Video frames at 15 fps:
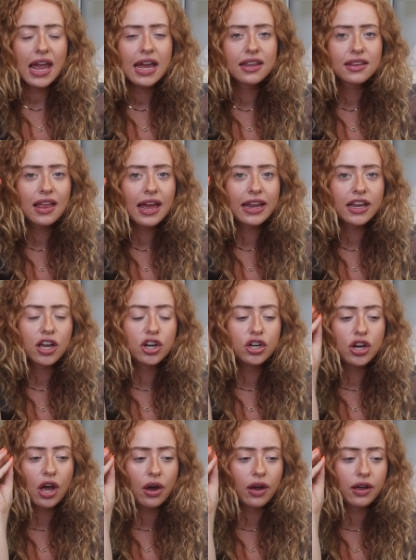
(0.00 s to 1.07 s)
and like
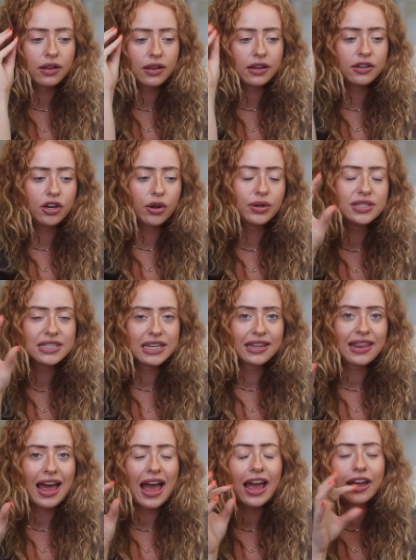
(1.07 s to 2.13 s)
noticing
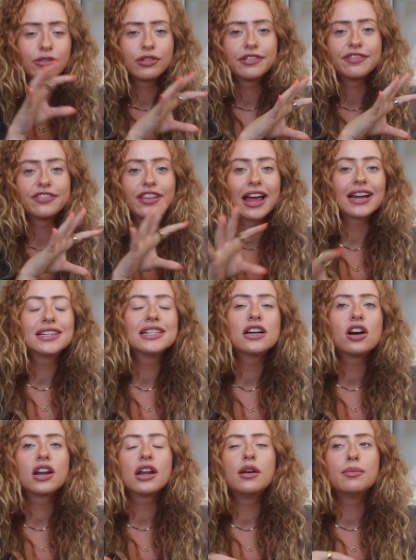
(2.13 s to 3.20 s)
that and reflecting
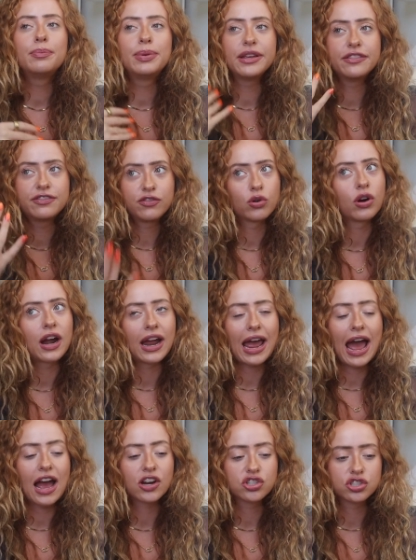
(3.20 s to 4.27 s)
on it before I
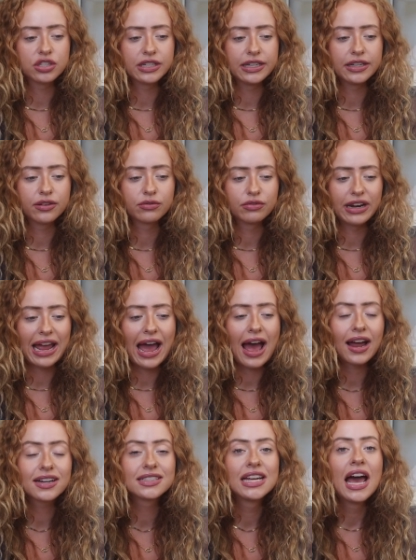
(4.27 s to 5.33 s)
actually
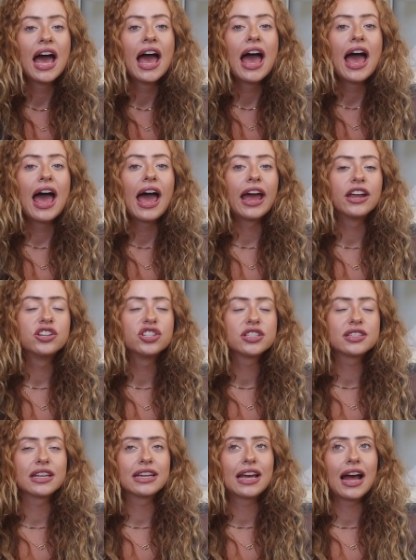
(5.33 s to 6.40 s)
react and
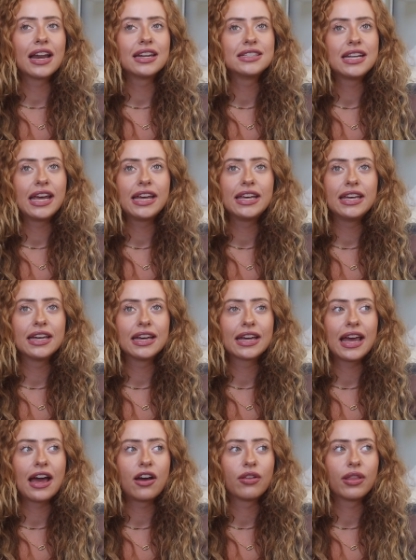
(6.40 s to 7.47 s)
just like kind of taking
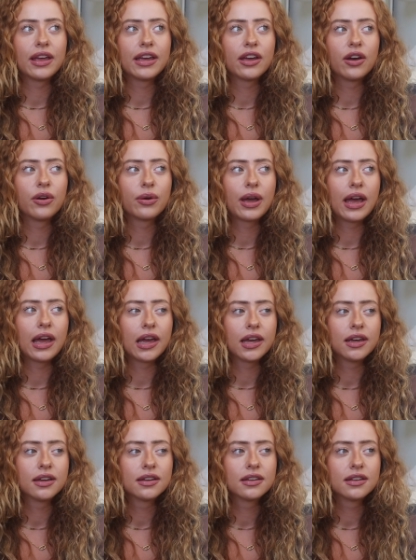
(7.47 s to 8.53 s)
account like,
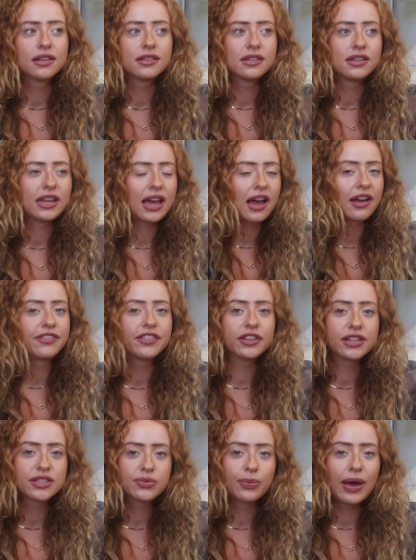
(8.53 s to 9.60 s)
okay, yeah, I feel
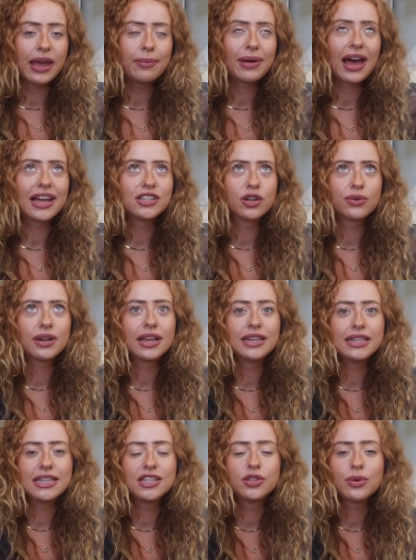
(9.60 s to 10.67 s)
this way, but I don't
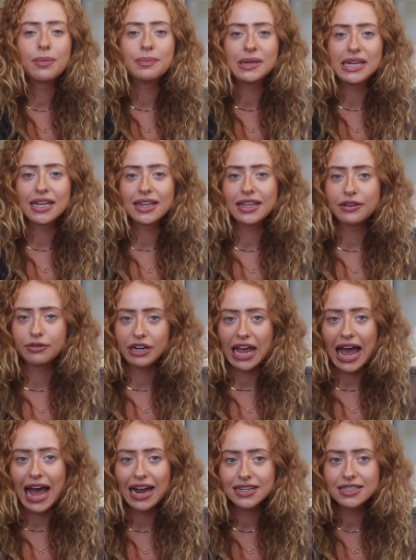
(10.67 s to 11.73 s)
need to immediately
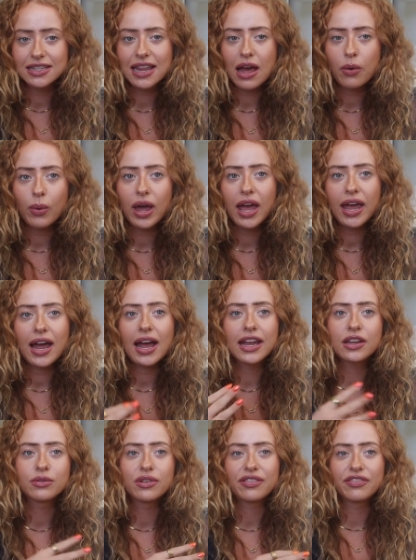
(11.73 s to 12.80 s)
react in that way. I
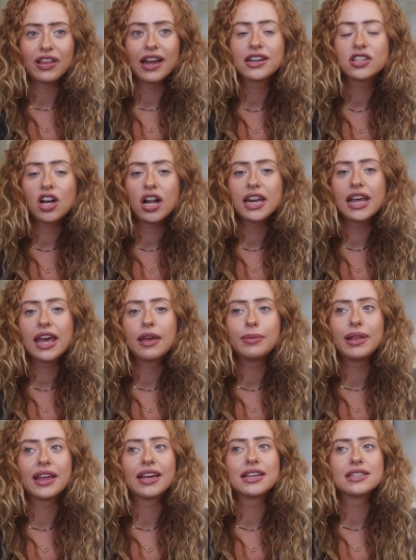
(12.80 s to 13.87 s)
can reflect on it and
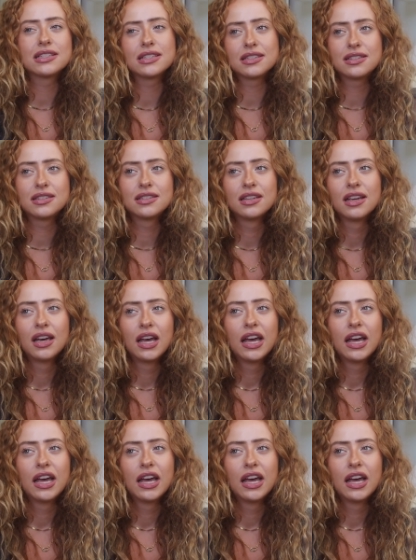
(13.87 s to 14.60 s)
be like, is this